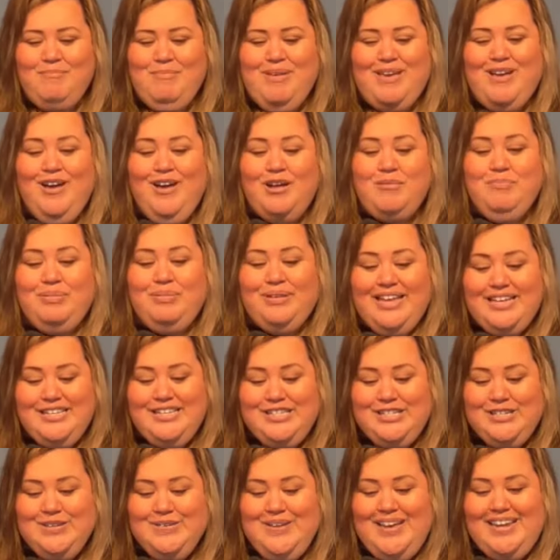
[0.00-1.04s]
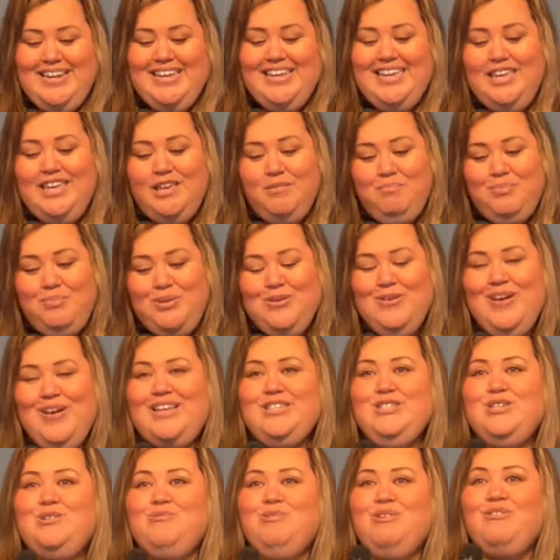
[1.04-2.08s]
May God bless you and keep you
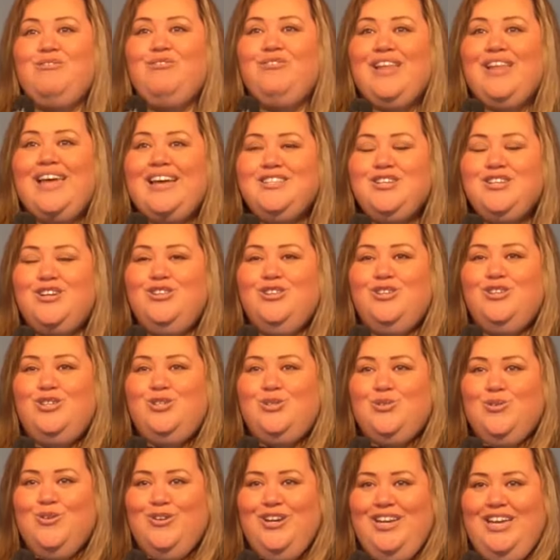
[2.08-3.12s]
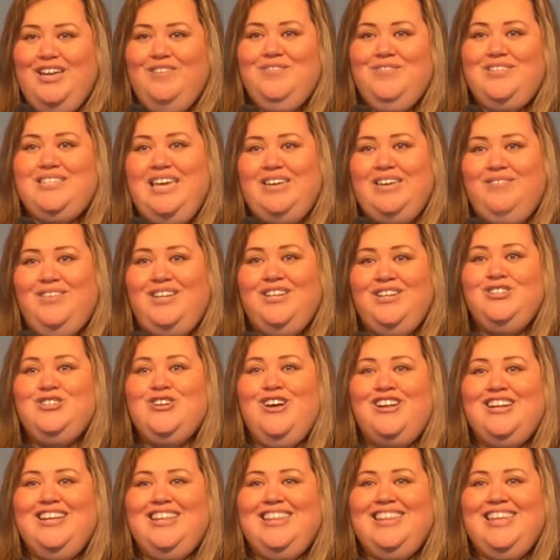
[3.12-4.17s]
as you reflect on the story of David and
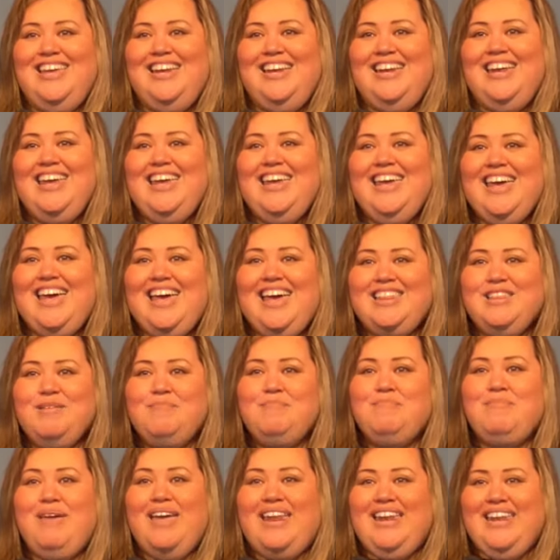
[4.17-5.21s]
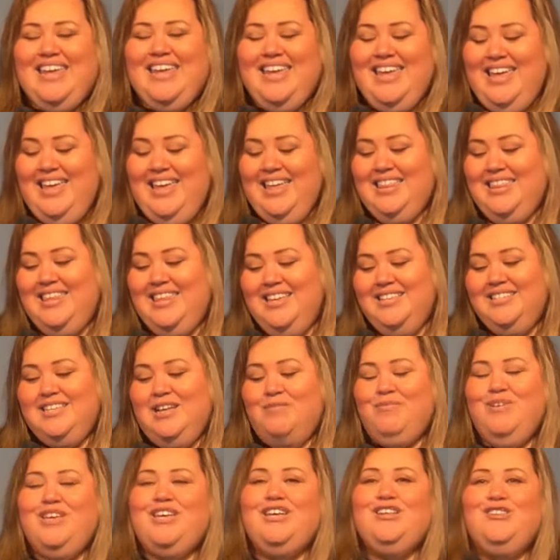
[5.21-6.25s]
Jonathan and the many things
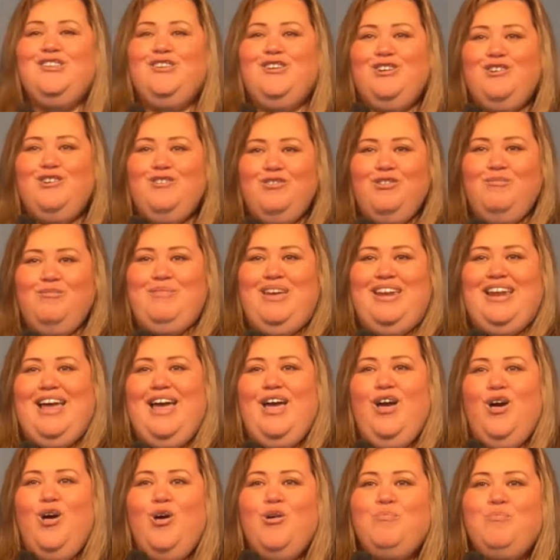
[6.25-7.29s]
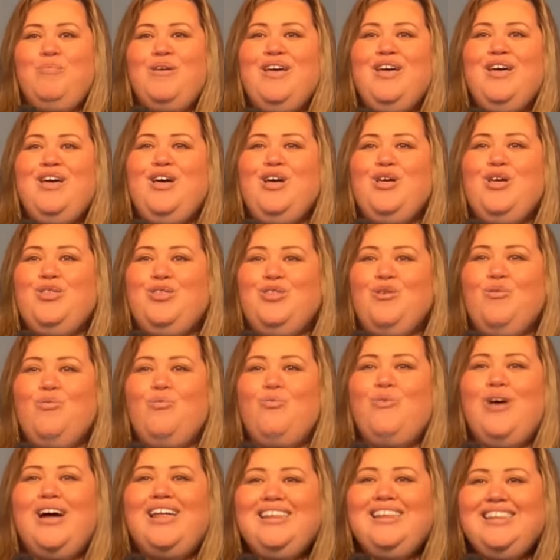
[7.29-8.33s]
that we can learn from it. I hope the
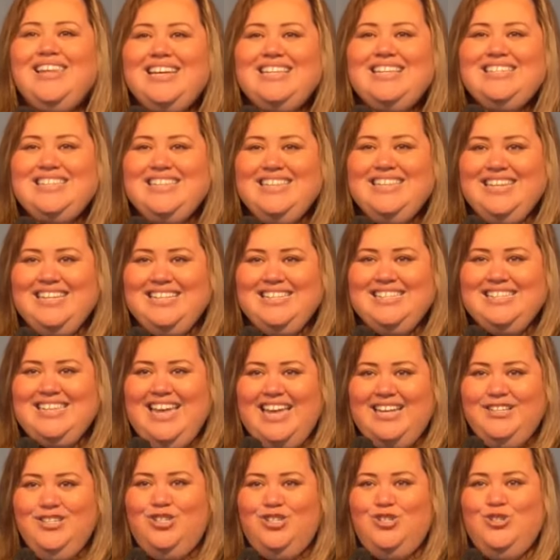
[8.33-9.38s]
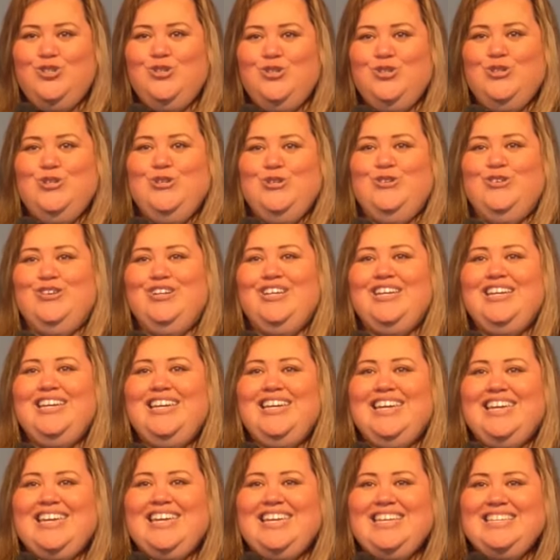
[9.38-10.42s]
one lesson that stands true
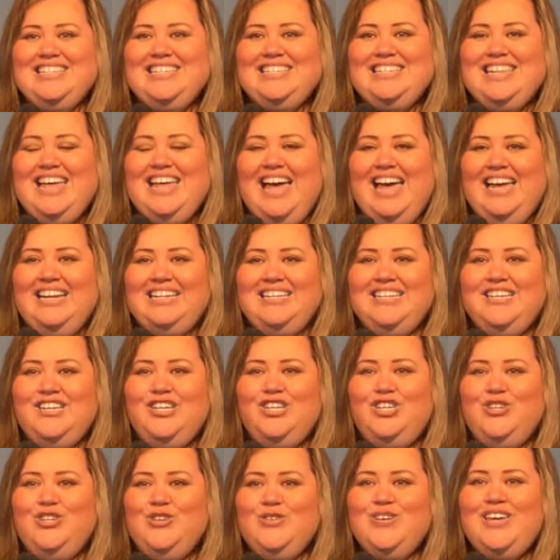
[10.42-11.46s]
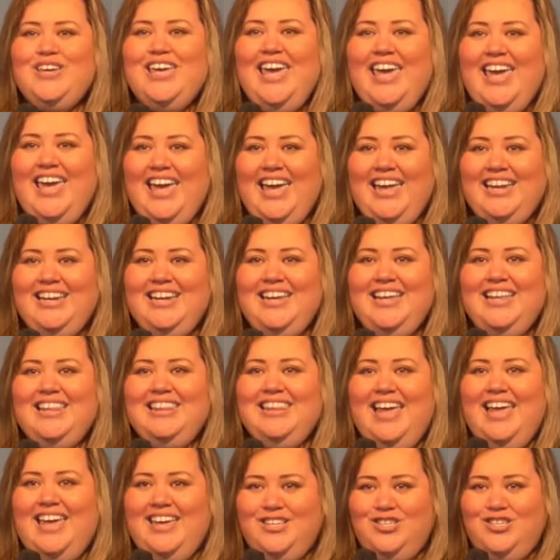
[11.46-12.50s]
is that you can,
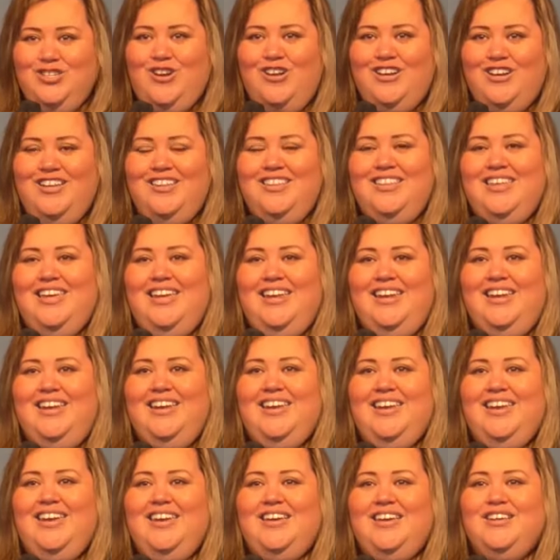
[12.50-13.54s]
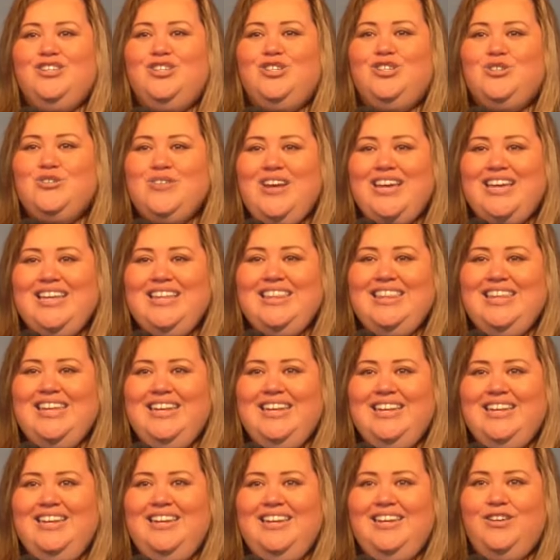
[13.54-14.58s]
like Jonathan,
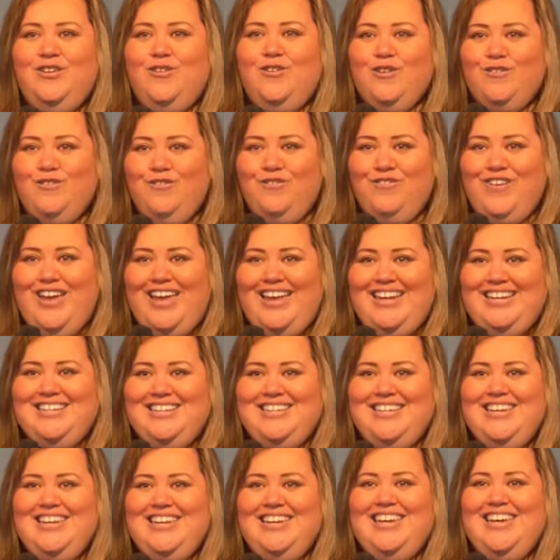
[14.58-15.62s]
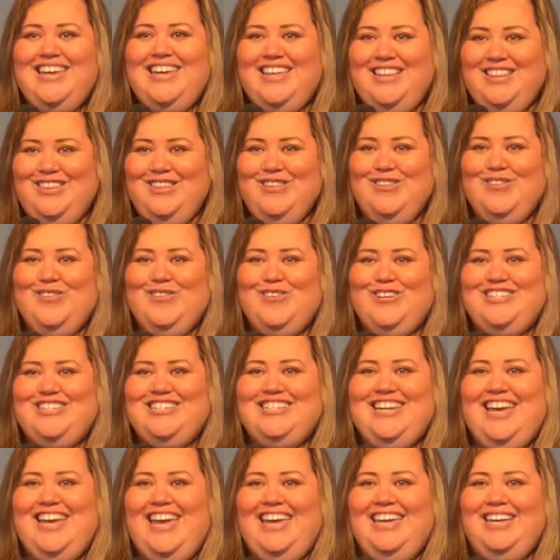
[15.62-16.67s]
strengthen your friend in the Lord
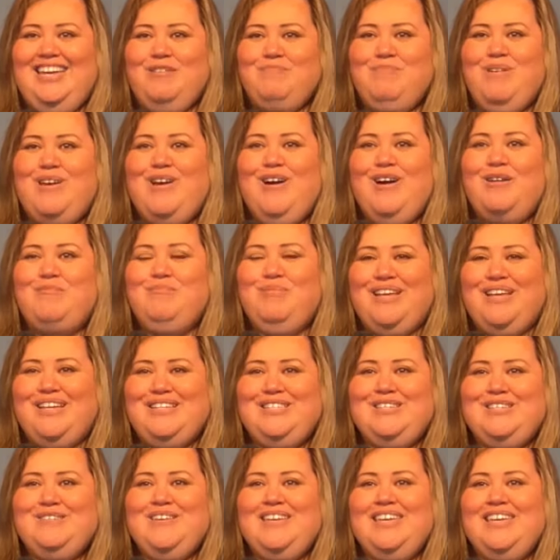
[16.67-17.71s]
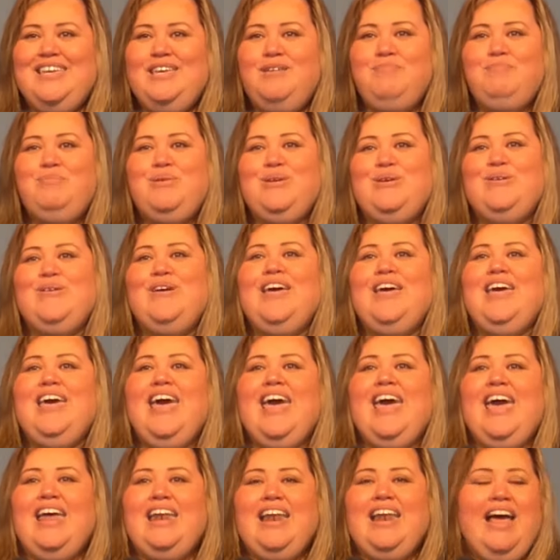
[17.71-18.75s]
today. May God bless you and keep you.
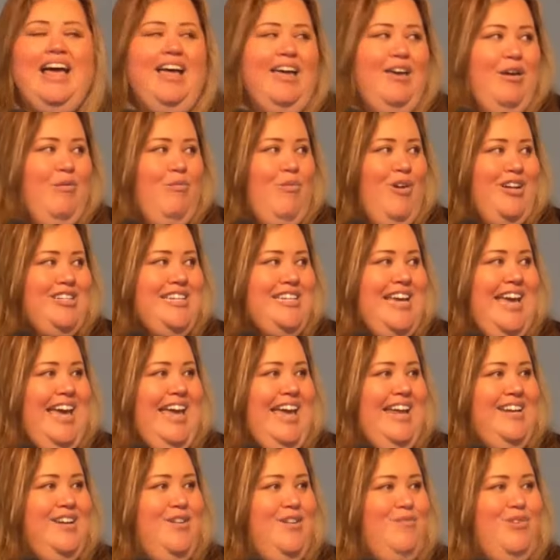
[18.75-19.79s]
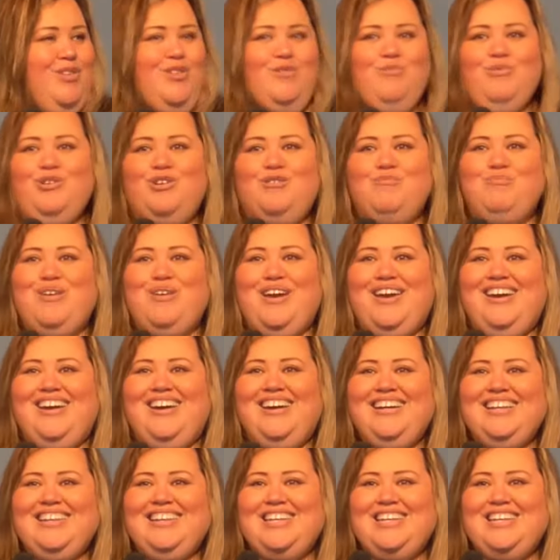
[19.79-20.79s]
And I want to end with a word of prayer.